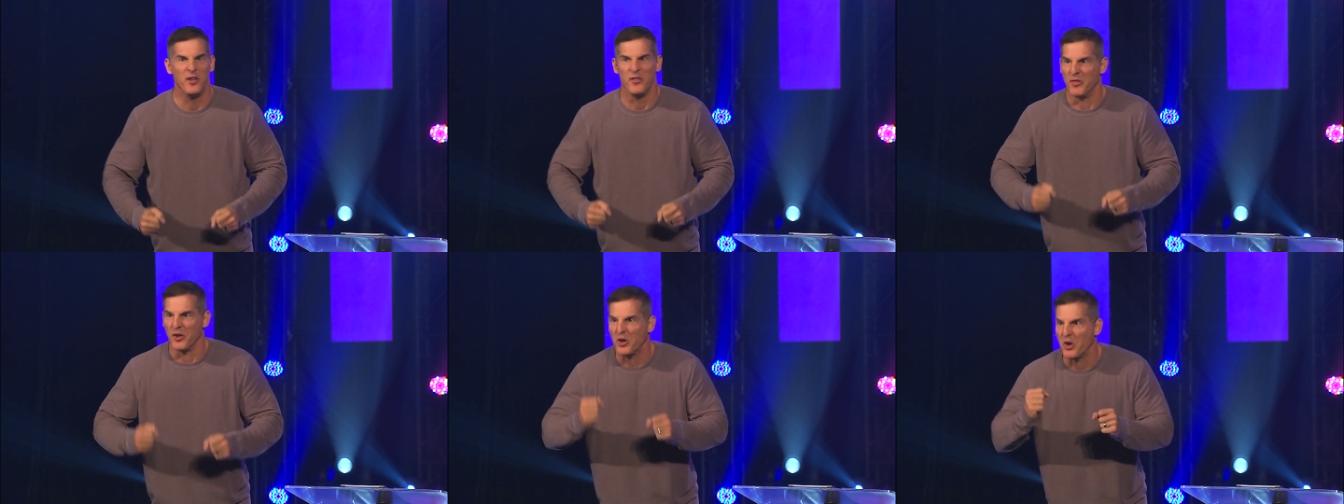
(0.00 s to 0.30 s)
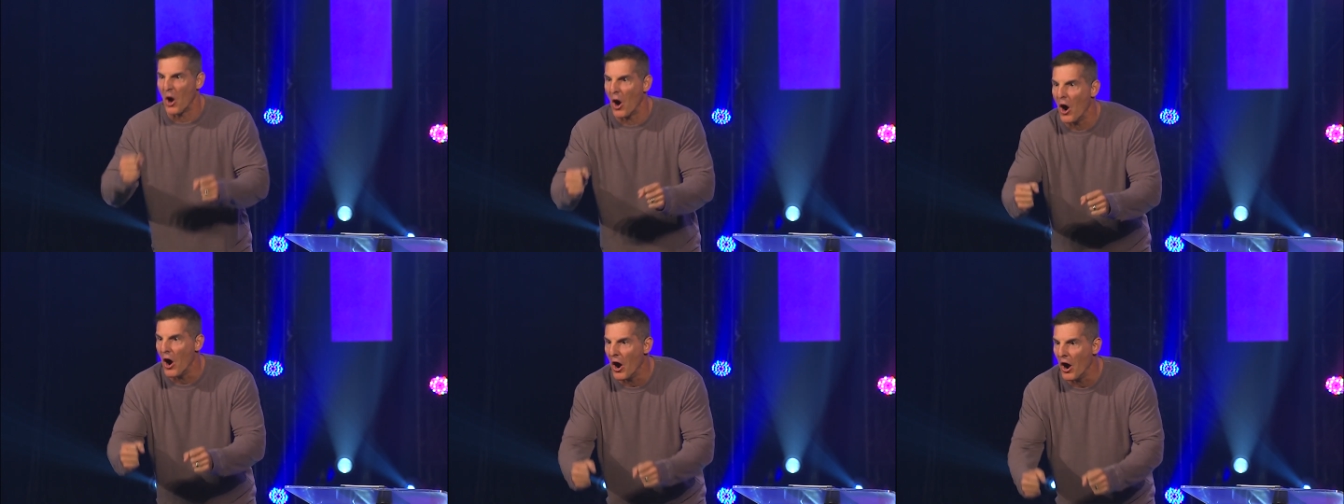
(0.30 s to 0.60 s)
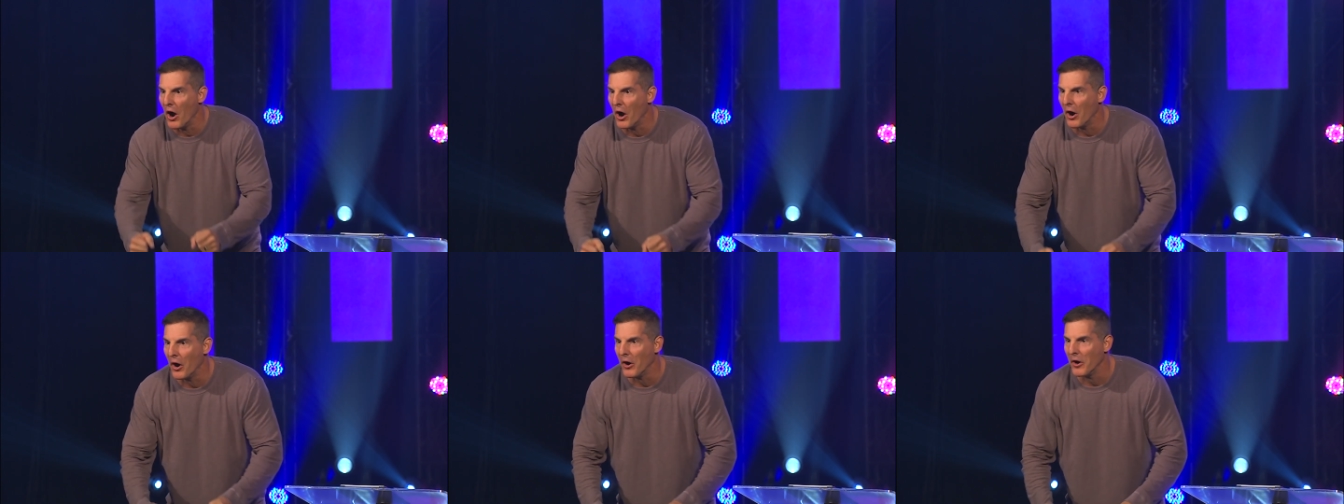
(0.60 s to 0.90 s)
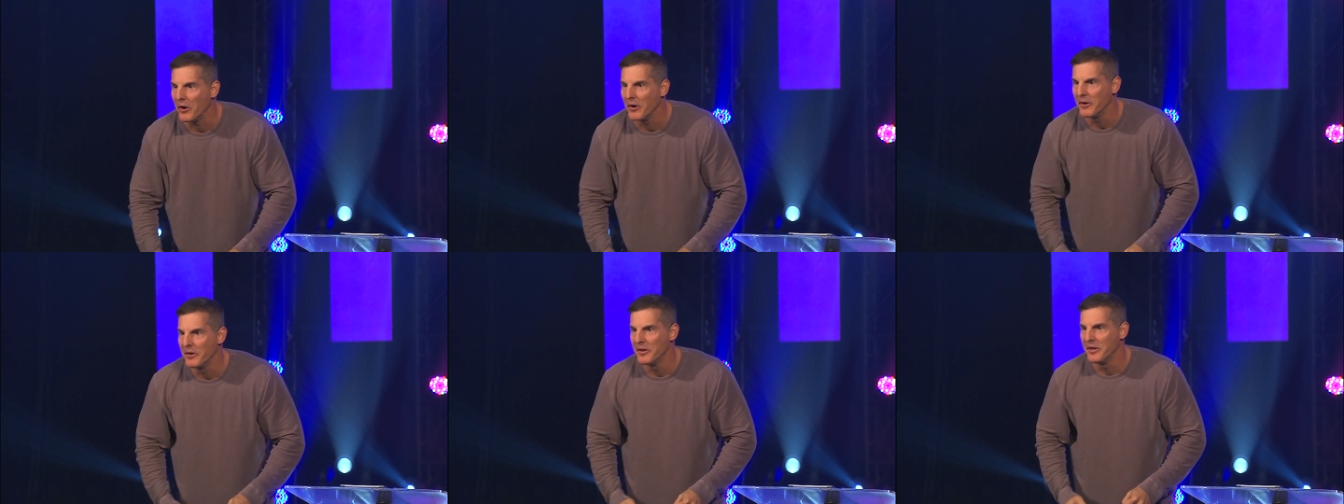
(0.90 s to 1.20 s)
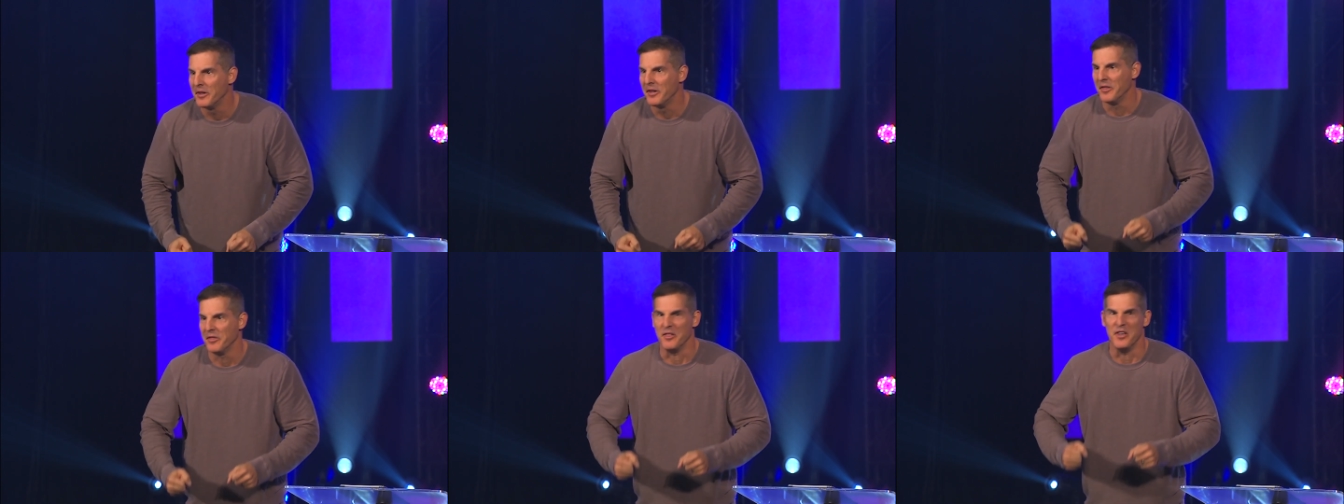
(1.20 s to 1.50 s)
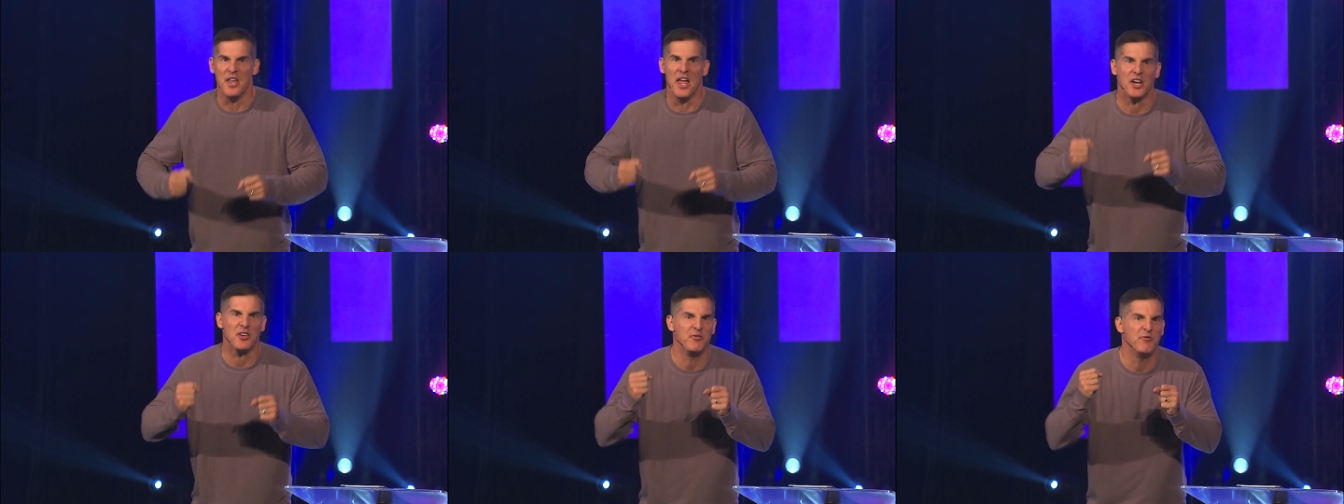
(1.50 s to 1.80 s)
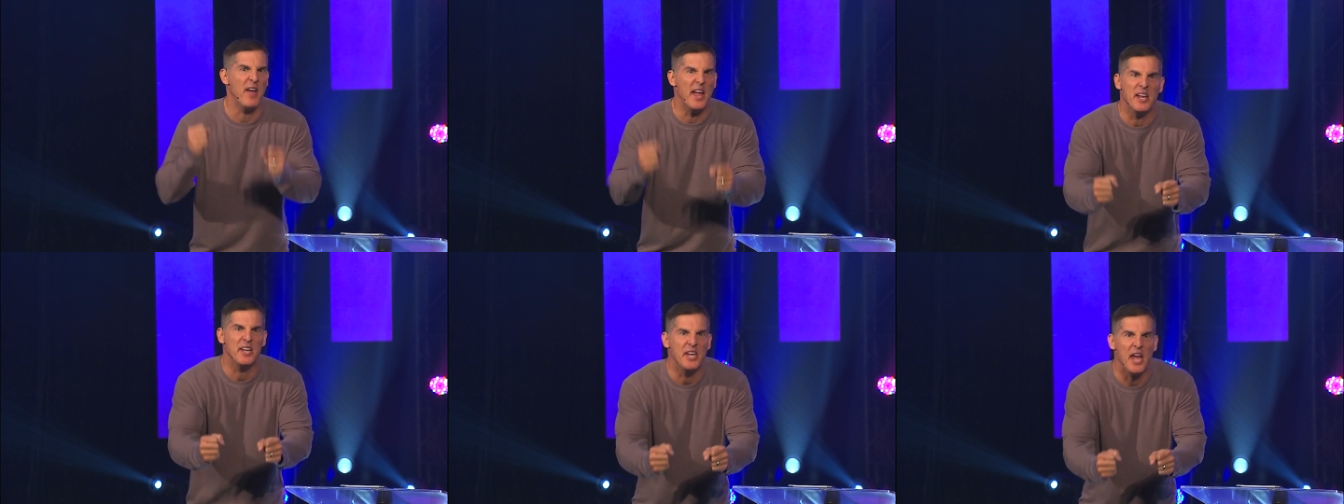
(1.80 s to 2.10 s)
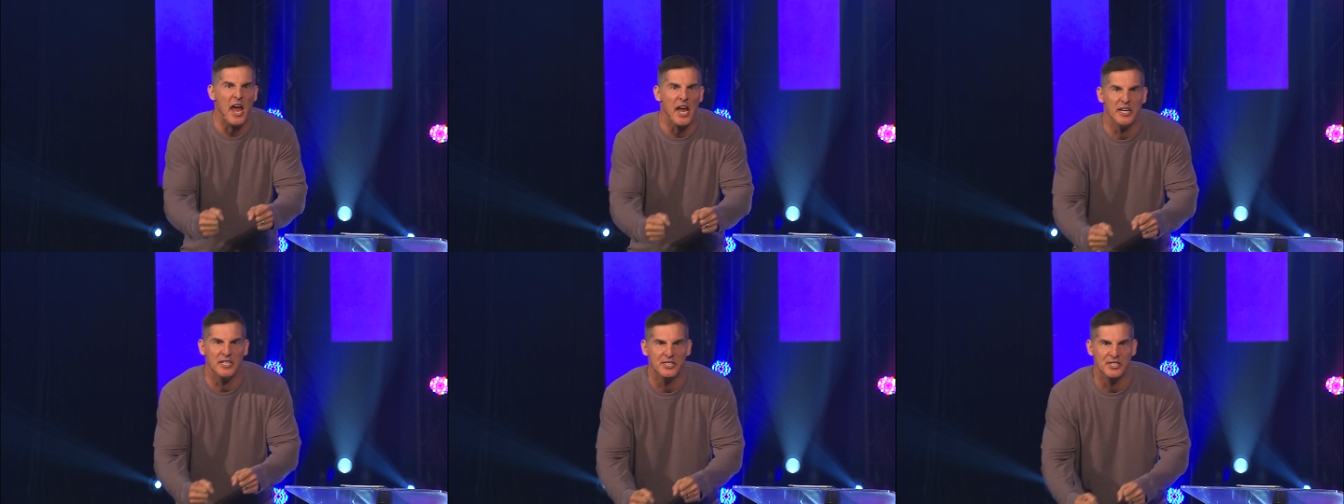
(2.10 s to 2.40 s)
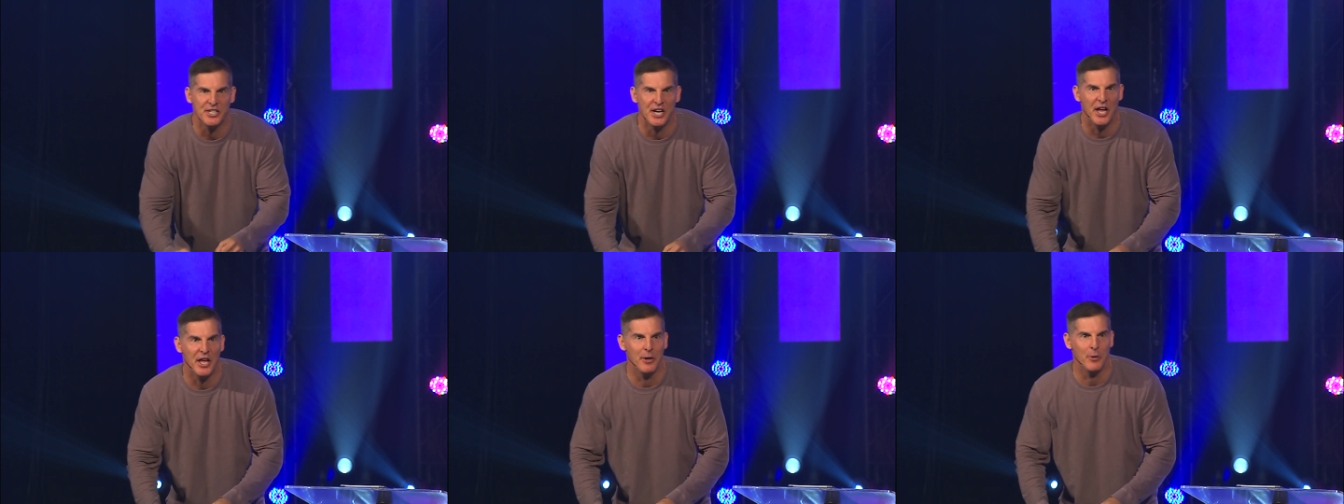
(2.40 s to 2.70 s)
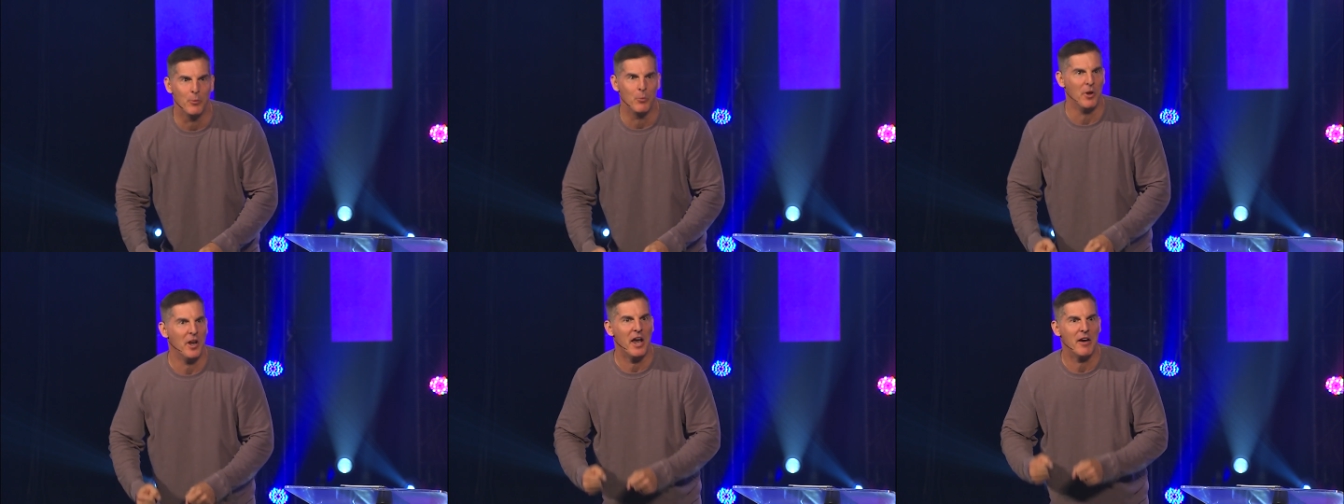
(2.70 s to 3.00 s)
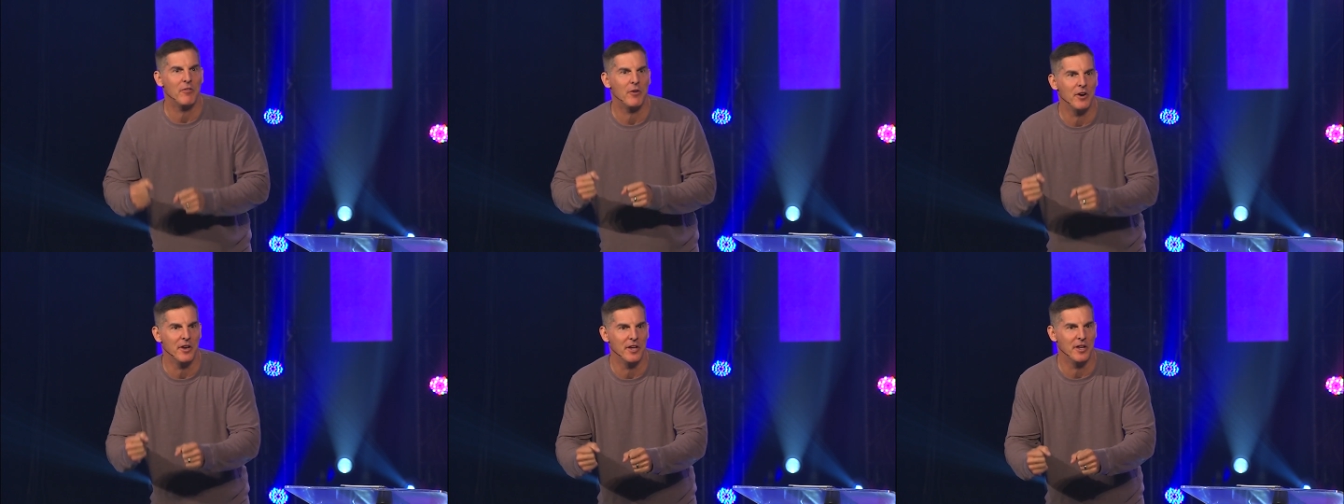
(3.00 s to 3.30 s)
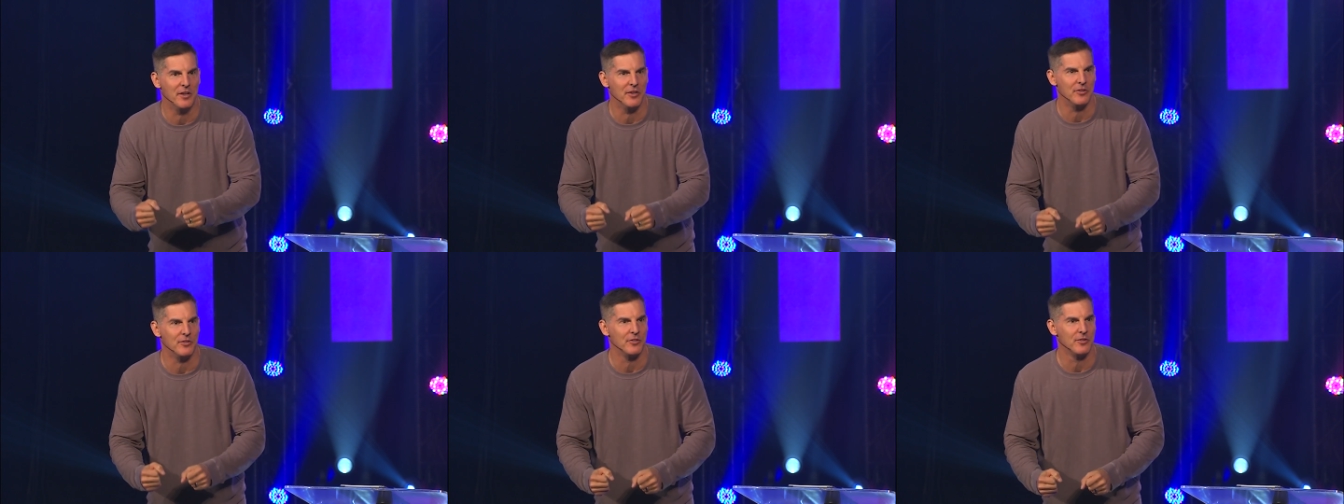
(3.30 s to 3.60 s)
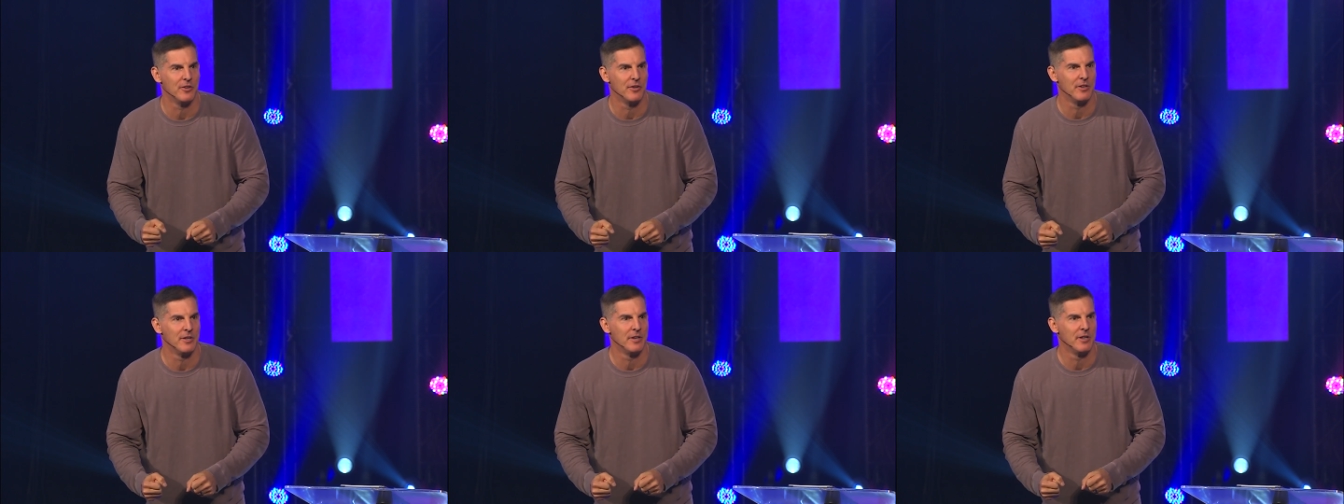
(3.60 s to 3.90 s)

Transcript: the car, the next vacation, whatever it is